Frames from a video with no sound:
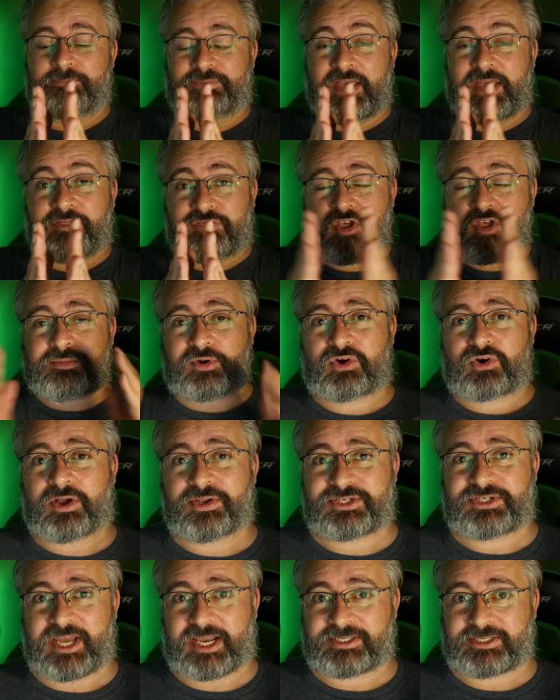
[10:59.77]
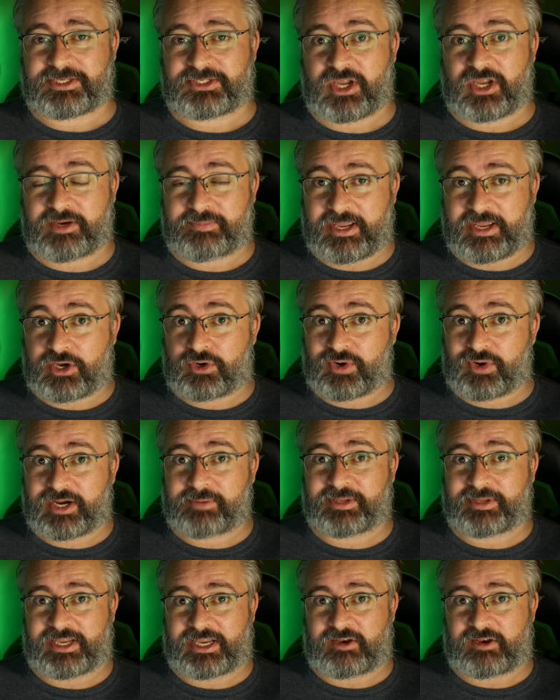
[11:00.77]
that thermal contact is going to be
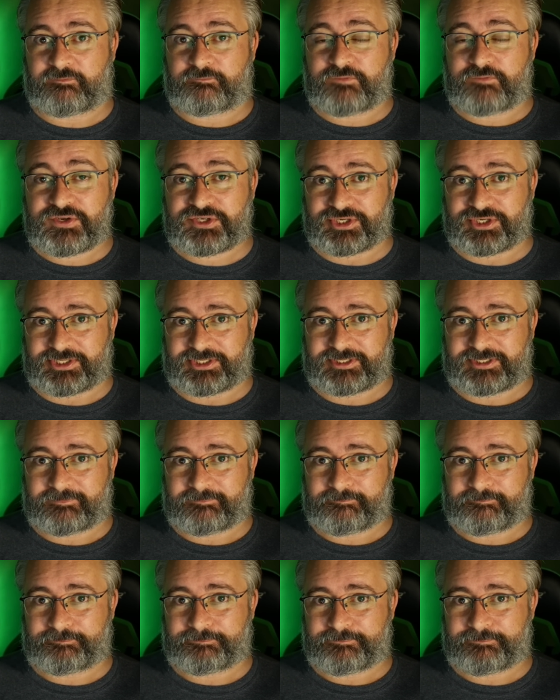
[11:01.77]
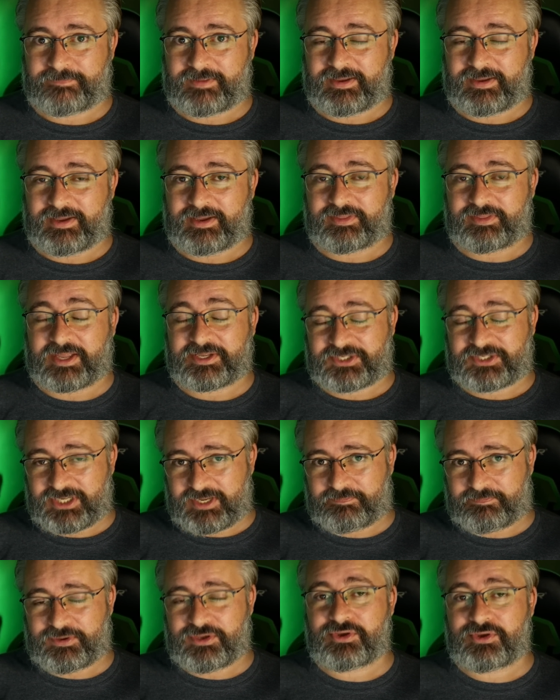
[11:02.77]
incredibly inefficient. That
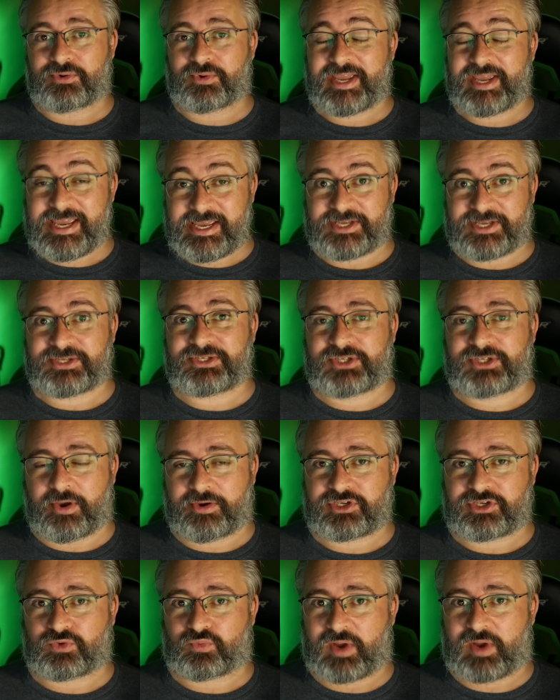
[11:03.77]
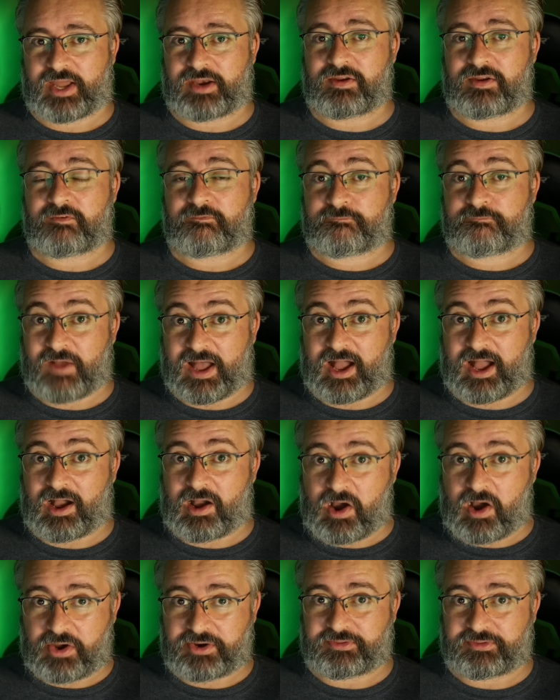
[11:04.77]
CPU is going to run far
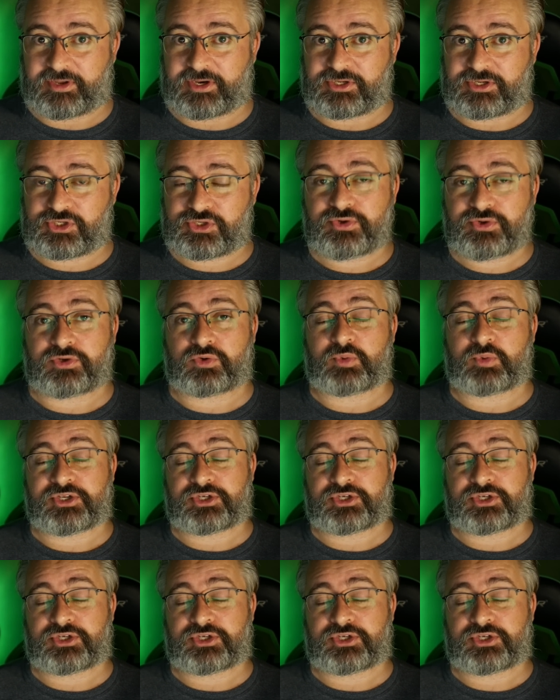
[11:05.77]
hotter than it should,